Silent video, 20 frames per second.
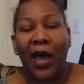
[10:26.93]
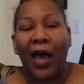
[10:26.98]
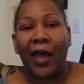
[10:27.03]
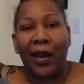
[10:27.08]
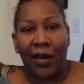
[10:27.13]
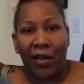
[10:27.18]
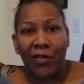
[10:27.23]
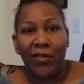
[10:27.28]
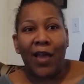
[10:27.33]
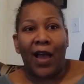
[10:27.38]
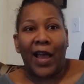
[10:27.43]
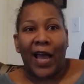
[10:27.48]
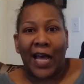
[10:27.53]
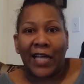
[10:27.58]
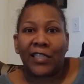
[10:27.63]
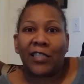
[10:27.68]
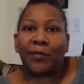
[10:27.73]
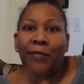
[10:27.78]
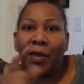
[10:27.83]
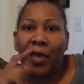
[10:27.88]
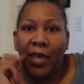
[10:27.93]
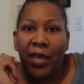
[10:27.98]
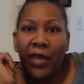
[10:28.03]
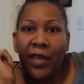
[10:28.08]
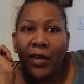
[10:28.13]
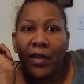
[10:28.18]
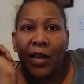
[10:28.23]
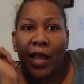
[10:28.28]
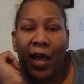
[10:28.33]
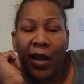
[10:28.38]
I know y'all got some
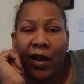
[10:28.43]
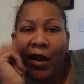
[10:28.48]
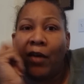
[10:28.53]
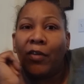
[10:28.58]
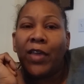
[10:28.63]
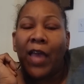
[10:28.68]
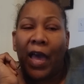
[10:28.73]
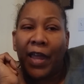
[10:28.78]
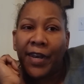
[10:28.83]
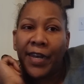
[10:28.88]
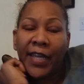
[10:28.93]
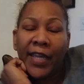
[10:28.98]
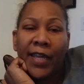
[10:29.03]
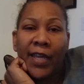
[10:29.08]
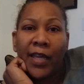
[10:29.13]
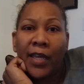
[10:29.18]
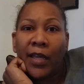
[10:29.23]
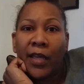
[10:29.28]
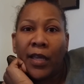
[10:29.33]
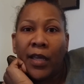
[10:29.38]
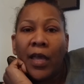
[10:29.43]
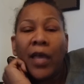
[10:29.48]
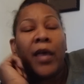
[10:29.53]
heat. I know y'all did.